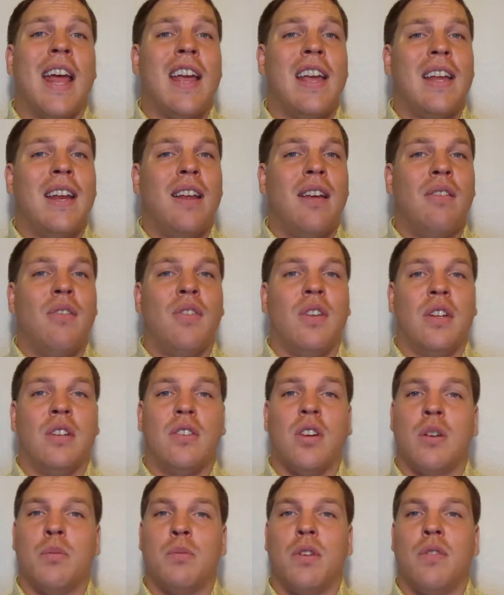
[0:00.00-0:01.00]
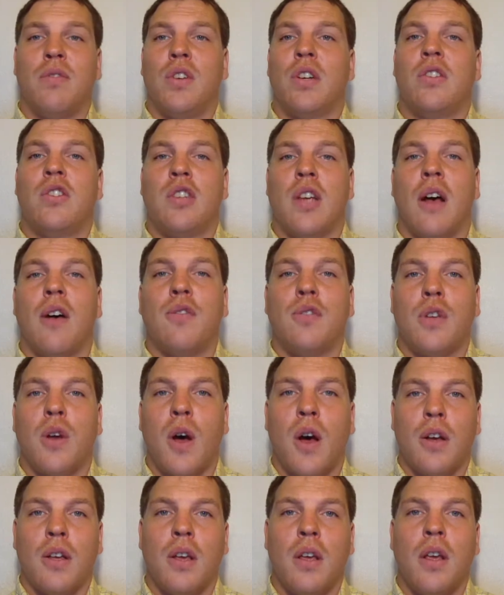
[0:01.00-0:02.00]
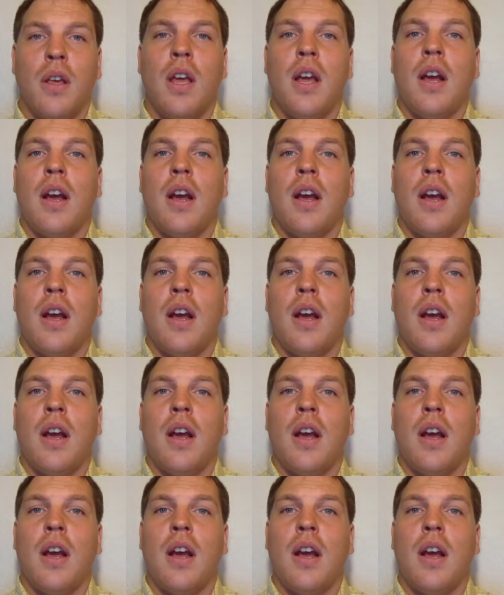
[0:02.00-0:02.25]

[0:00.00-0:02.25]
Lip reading: negative in terms of your self-talk,